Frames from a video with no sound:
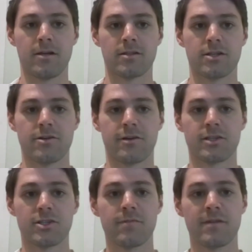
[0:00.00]
So you can
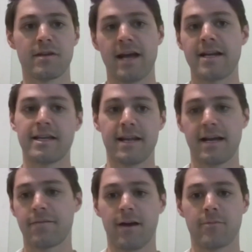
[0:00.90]
assume that
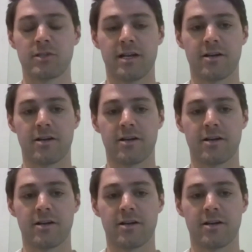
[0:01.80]
95%